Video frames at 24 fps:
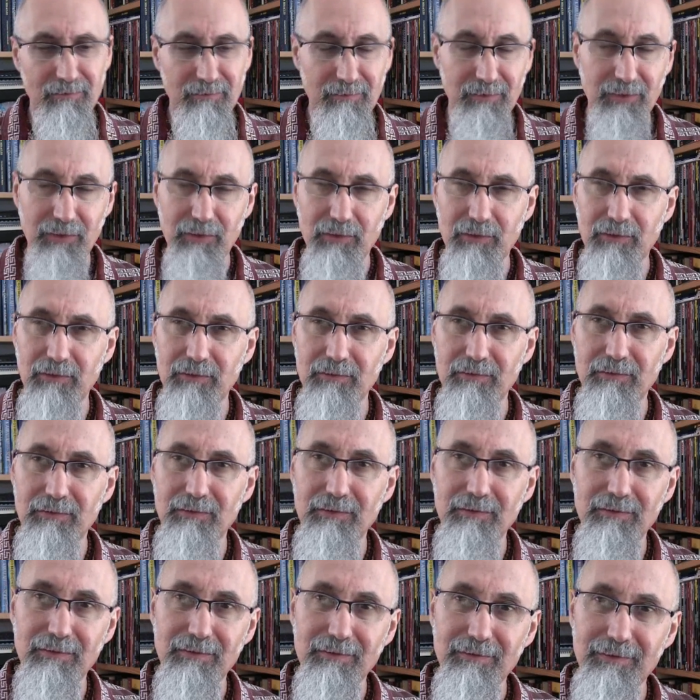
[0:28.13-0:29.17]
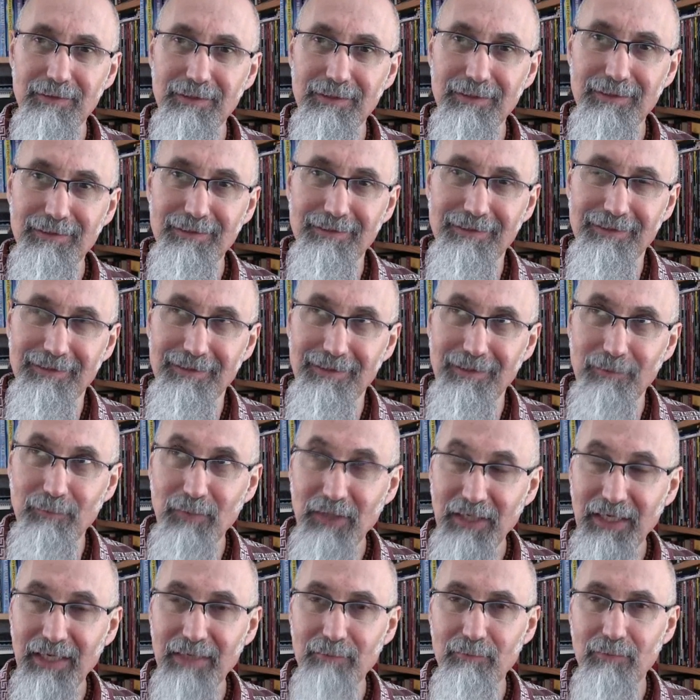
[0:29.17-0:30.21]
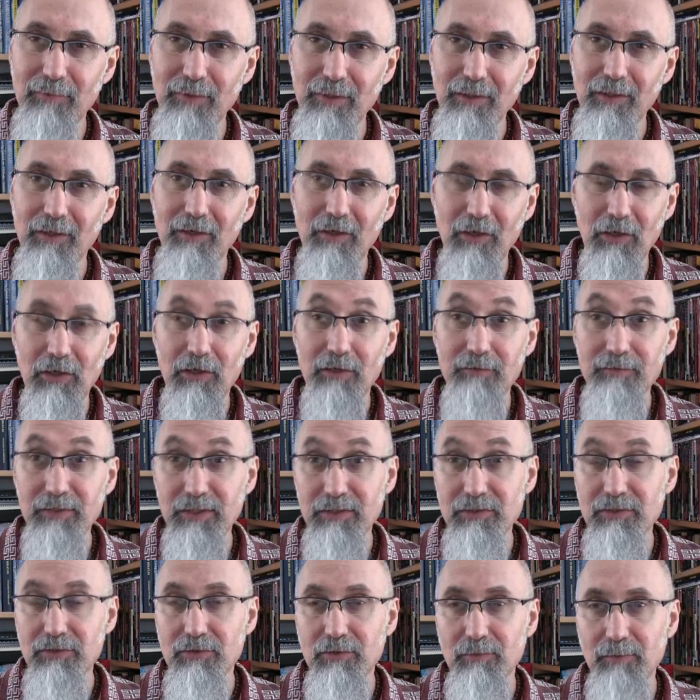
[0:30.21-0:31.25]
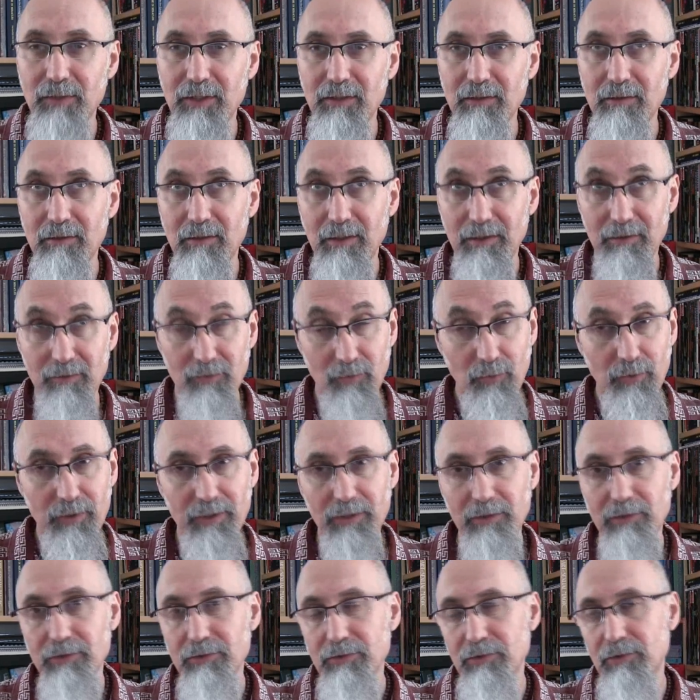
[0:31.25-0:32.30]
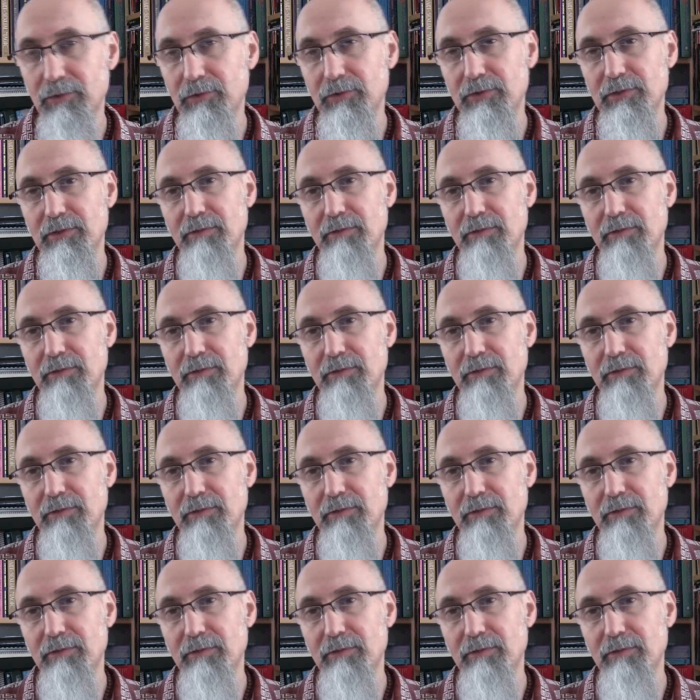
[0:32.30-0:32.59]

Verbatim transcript: it became obvious to me like 20 years ago or